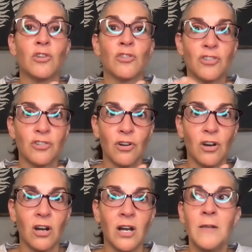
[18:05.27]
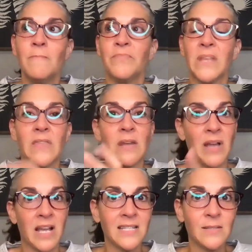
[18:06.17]
nurturer than my
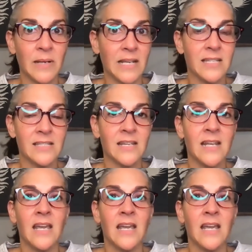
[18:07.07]
husband is.